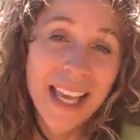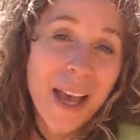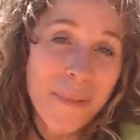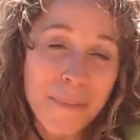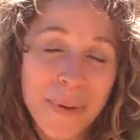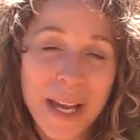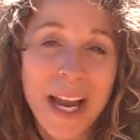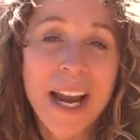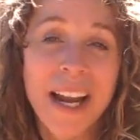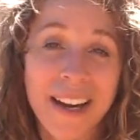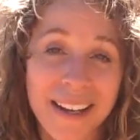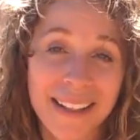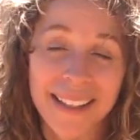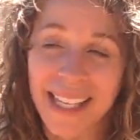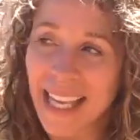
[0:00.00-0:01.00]

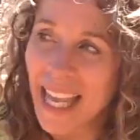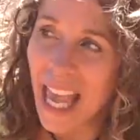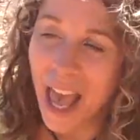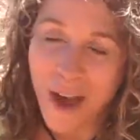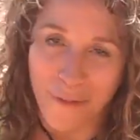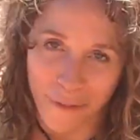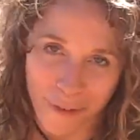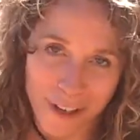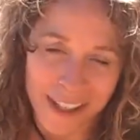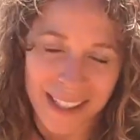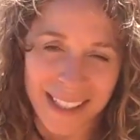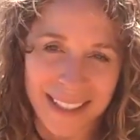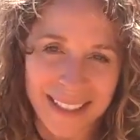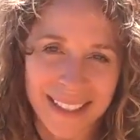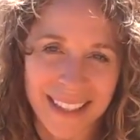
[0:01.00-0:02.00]
apparently
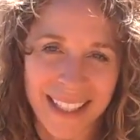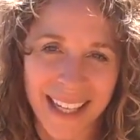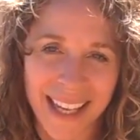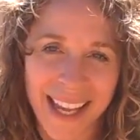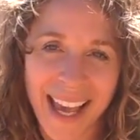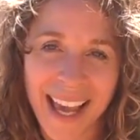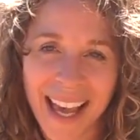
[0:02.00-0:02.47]
effortlessly